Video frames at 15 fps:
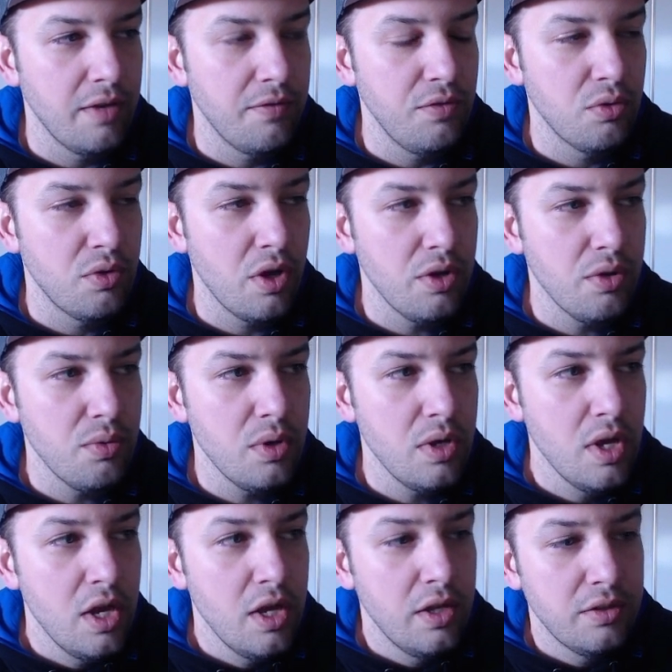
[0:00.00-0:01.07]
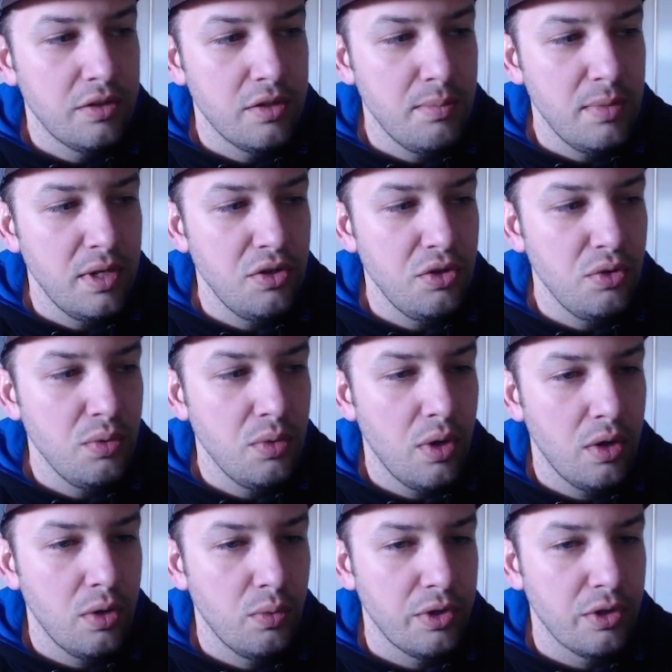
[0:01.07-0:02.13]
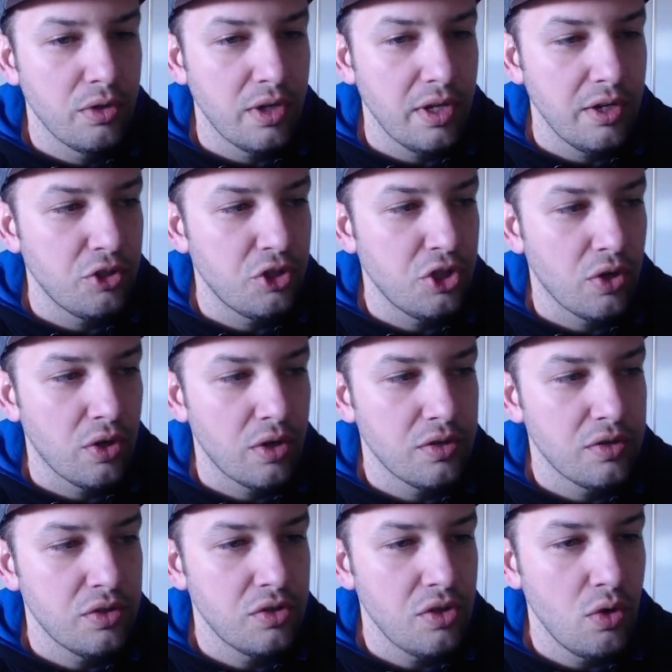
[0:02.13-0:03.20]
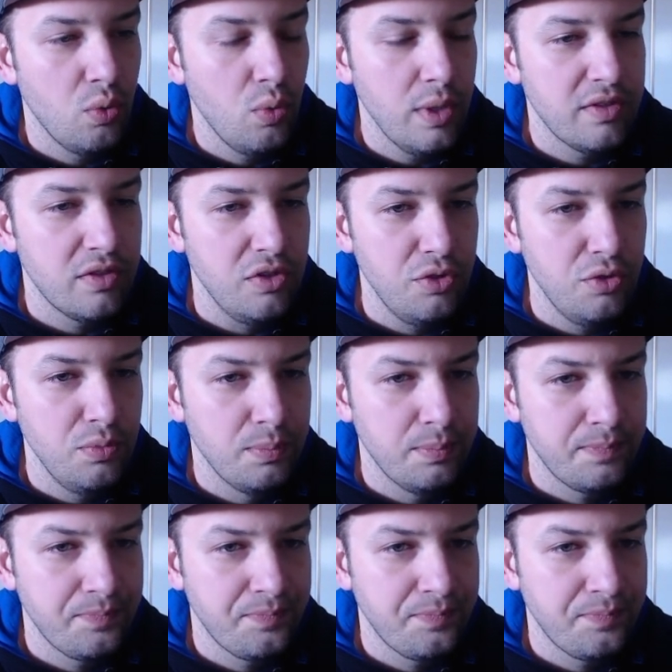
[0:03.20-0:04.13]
If you go the menu when you're looking at charts, go to What's New,